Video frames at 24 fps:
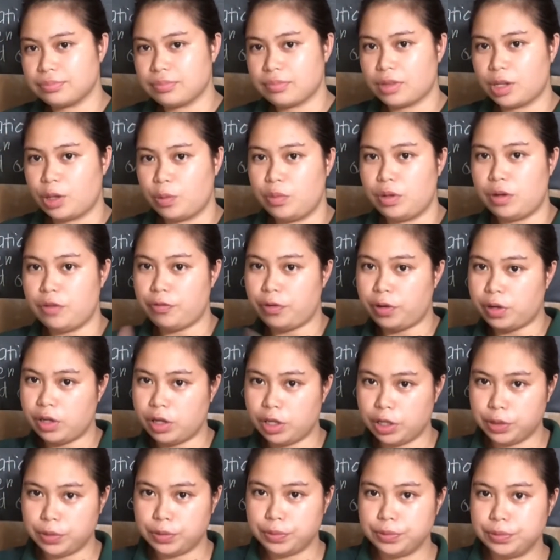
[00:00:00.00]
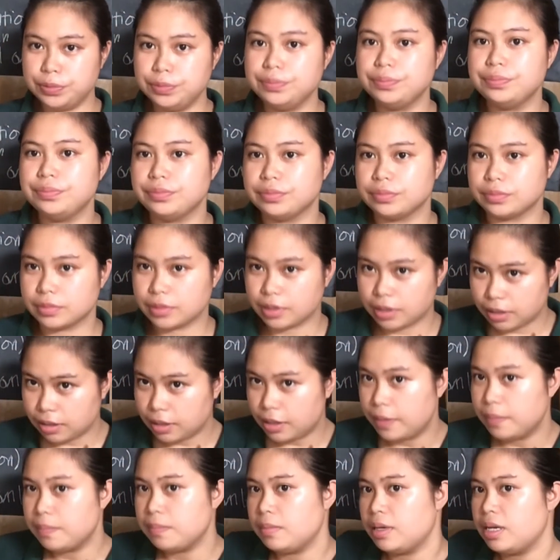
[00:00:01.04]
Without further ado,
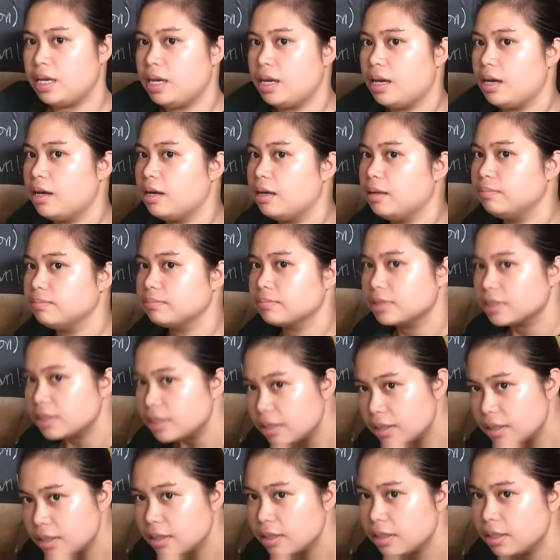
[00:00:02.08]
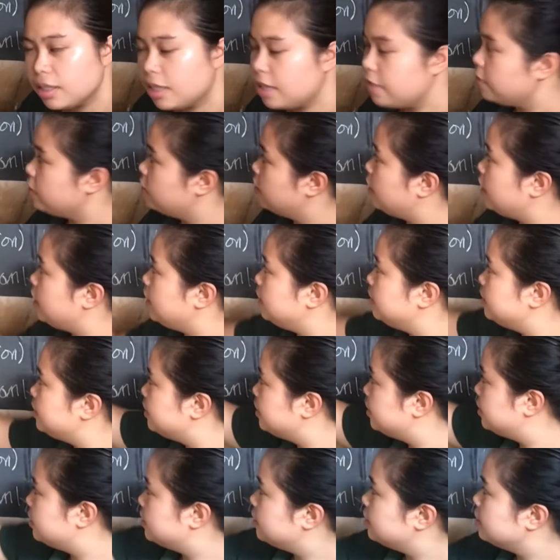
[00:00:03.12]
let me give you
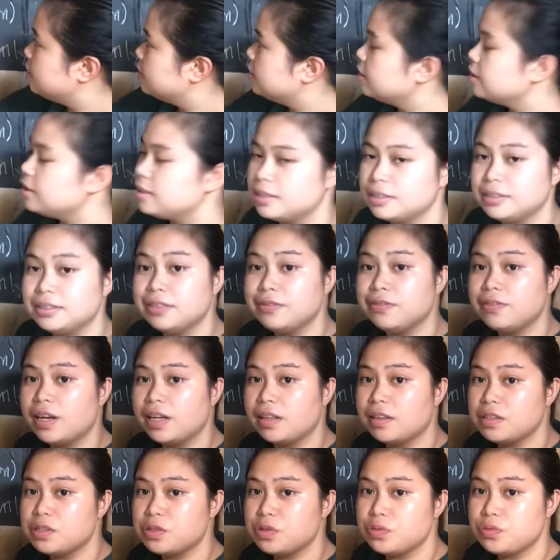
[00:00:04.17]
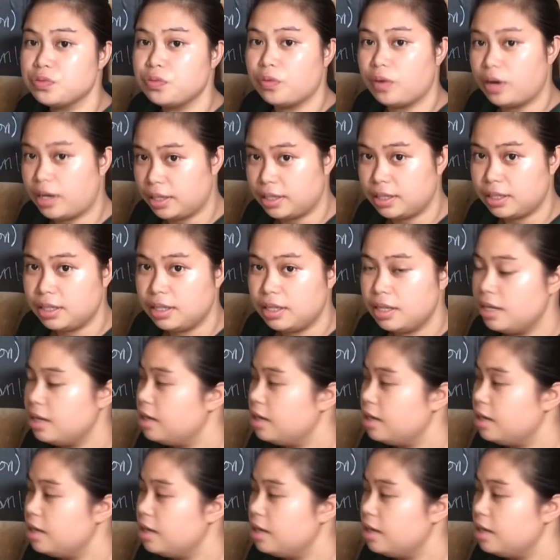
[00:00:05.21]
this. Let's define this one.